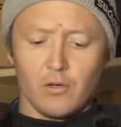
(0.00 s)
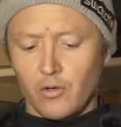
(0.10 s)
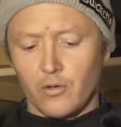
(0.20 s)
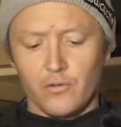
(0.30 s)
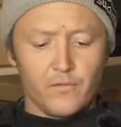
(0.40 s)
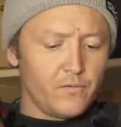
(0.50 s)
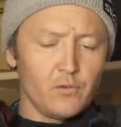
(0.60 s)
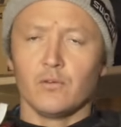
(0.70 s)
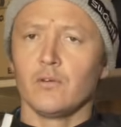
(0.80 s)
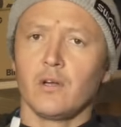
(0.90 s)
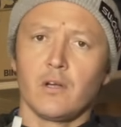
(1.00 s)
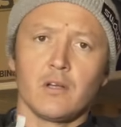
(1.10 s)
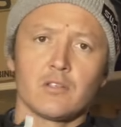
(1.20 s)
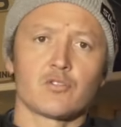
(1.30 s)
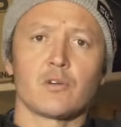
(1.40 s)
or the full
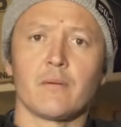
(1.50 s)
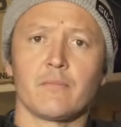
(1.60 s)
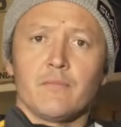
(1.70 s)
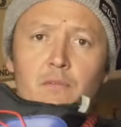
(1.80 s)
strap